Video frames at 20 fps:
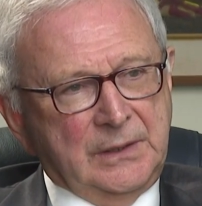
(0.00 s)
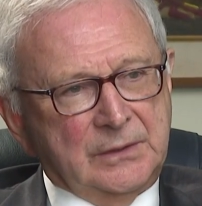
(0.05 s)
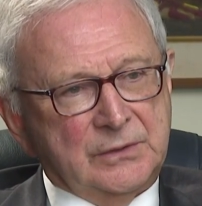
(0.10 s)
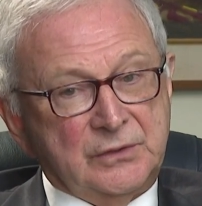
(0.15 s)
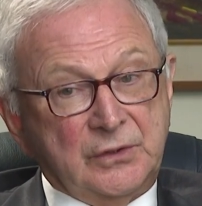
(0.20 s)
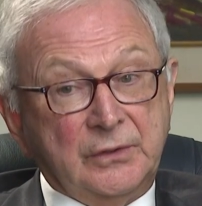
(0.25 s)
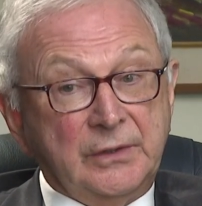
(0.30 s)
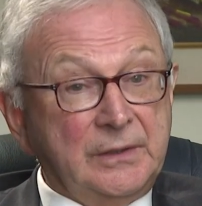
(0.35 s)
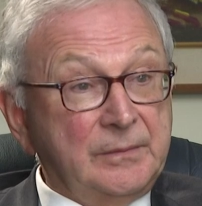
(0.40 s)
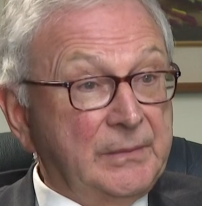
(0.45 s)

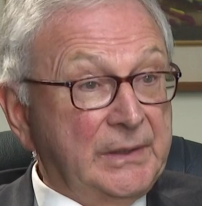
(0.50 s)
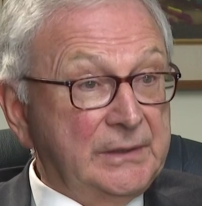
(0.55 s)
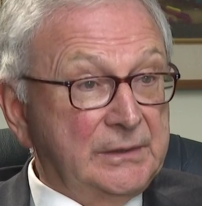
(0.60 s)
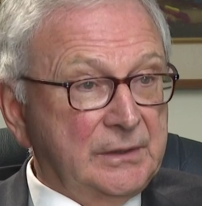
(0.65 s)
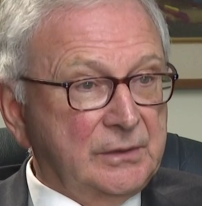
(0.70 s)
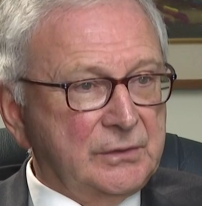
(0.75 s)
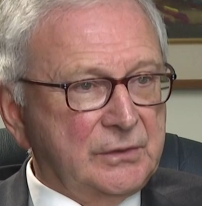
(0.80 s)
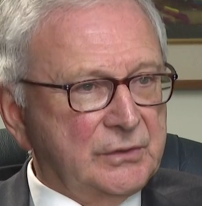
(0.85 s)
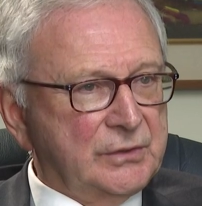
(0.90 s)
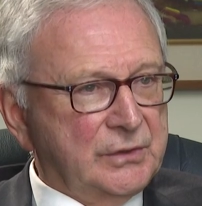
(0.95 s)
So they made
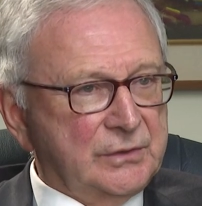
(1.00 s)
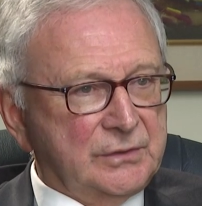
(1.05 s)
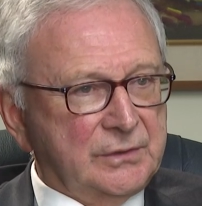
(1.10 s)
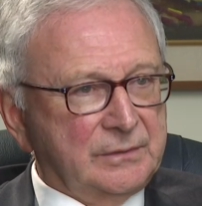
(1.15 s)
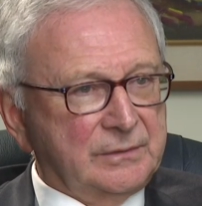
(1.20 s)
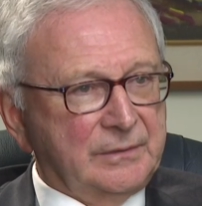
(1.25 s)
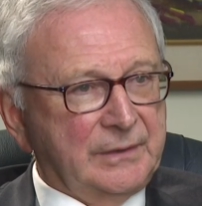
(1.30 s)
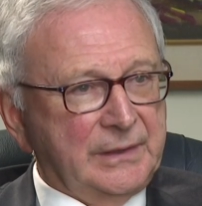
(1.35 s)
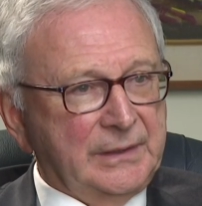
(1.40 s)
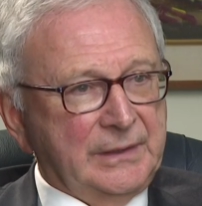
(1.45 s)
their decision,
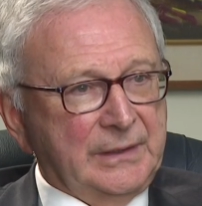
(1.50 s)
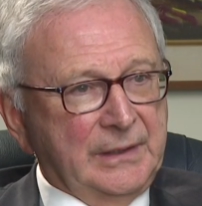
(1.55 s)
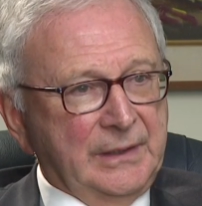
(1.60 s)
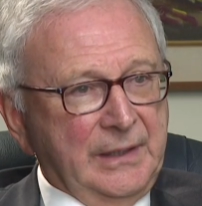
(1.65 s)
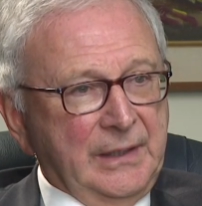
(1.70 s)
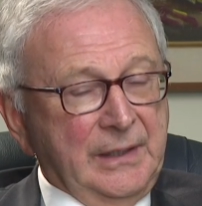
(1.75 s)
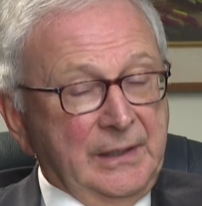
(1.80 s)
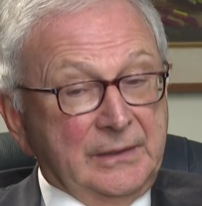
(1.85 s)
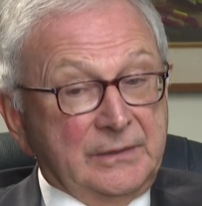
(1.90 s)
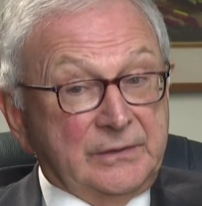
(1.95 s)
right?
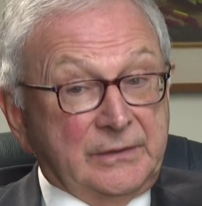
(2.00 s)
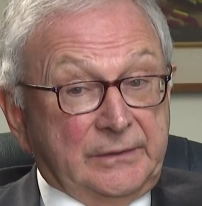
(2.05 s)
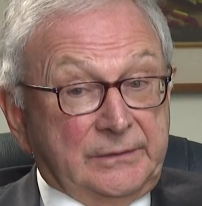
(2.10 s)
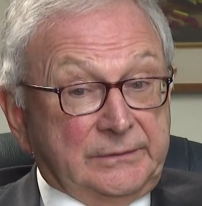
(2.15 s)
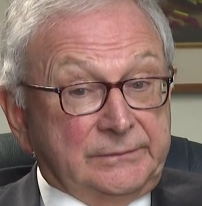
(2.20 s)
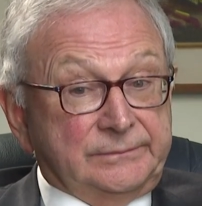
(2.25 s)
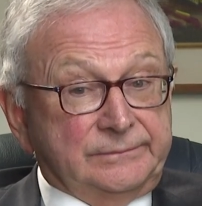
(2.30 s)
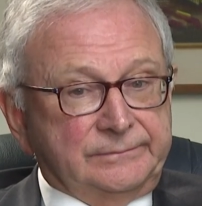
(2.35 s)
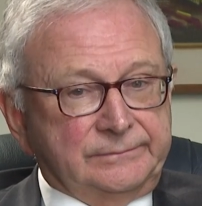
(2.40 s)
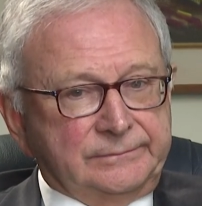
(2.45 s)

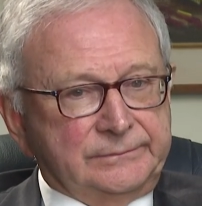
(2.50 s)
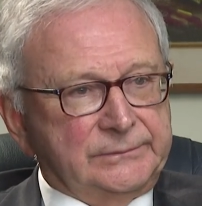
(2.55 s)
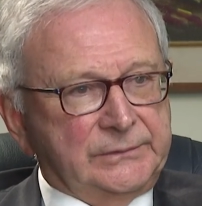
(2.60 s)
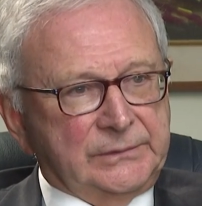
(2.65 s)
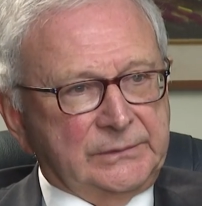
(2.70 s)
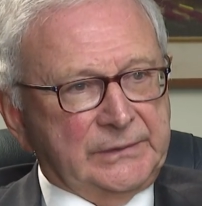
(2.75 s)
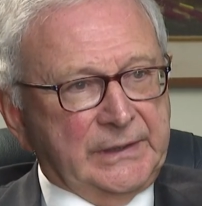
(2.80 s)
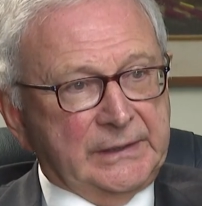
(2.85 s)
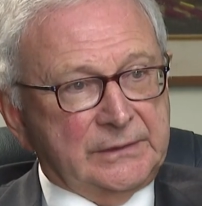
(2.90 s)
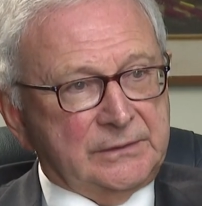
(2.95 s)
So
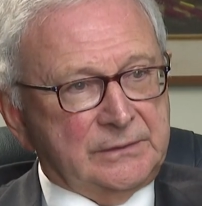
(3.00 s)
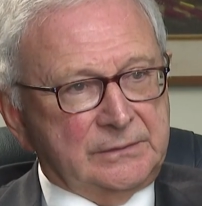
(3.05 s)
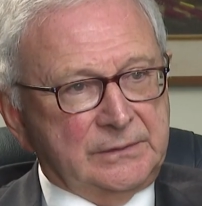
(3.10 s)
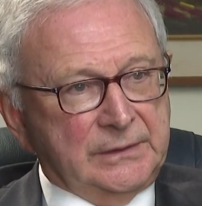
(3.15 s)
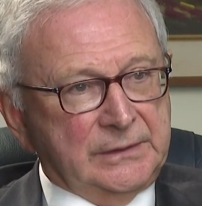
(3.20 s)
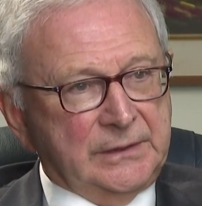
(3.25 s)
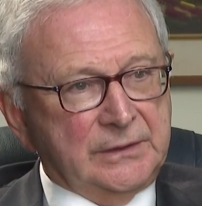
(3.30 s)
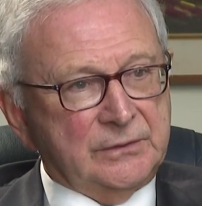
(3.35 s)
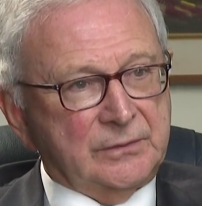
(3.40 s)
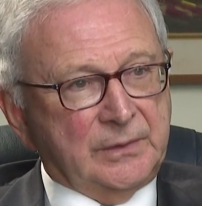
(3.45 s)

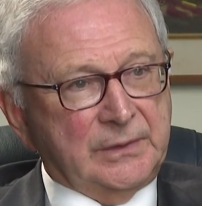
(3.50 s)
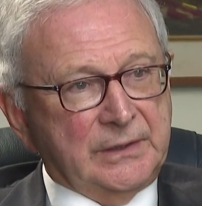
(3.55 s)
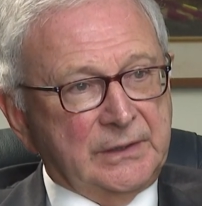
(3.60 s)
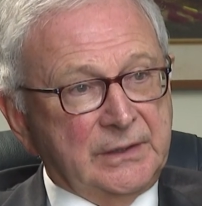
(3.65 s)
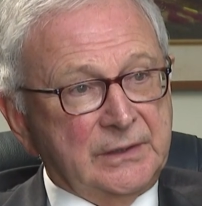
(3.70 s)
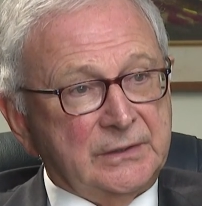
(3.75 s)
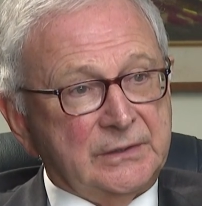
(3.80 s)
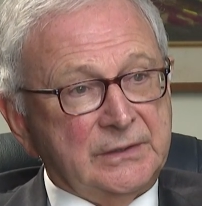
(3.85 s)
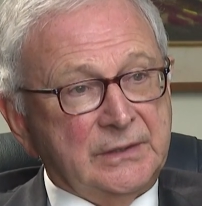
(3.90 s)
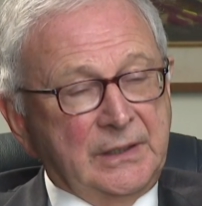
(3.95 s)
it is what it
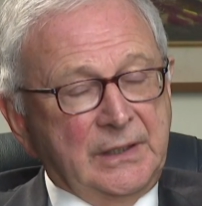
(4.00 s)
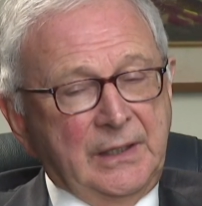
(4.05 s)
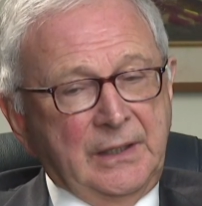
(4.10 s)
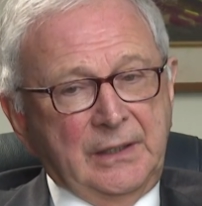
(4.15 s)
is.